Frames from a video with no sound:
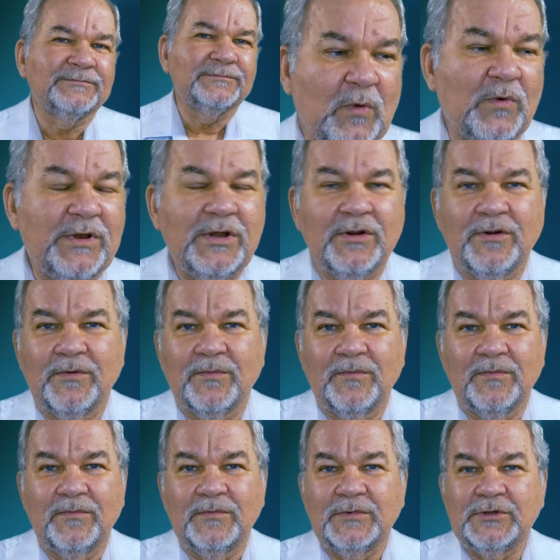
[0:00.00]
When you're
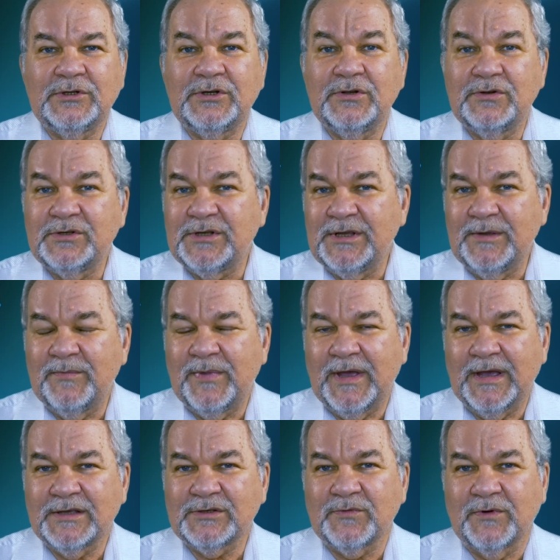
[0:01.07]
choosing
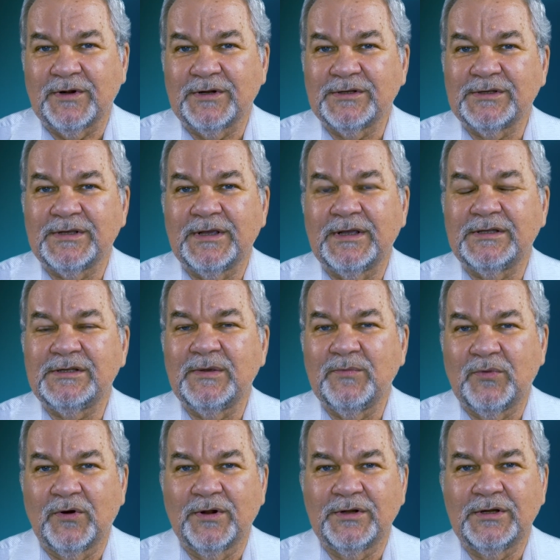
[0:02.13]
passwords, it's
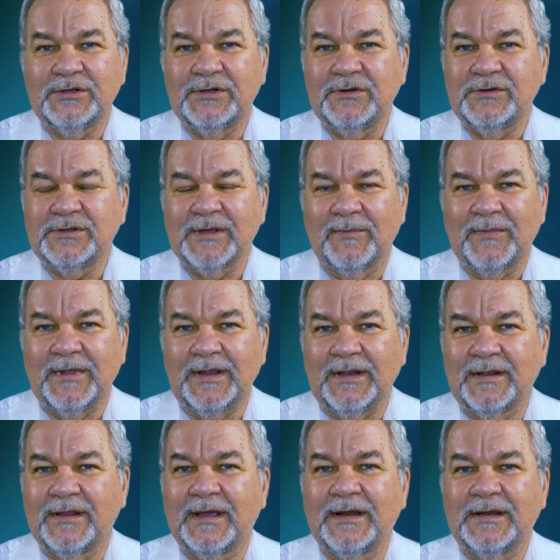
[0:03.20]
important to choose
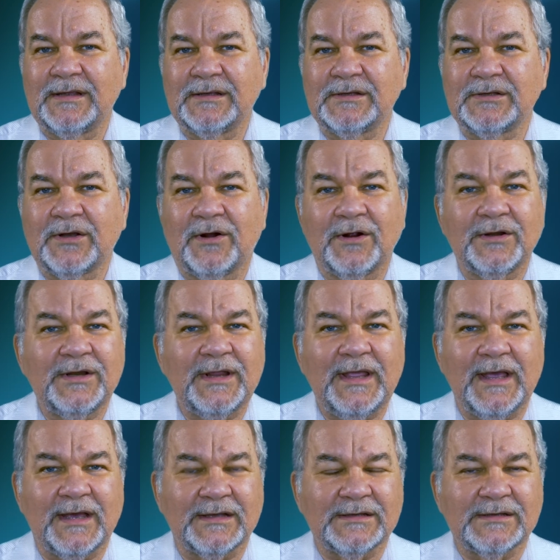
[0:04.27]
something that is hard to
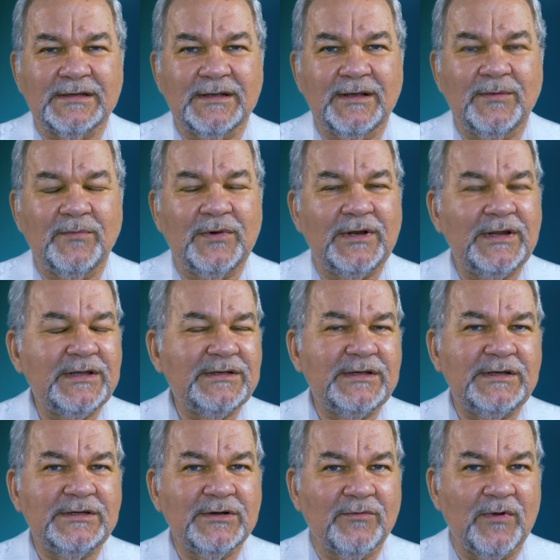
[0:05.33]
guess but
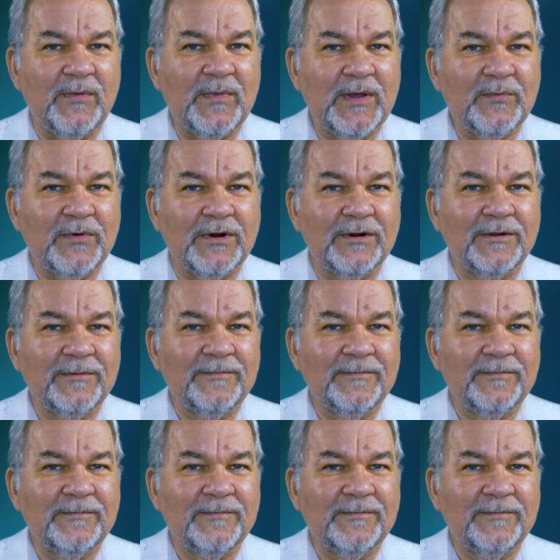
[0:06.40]
easy to remember.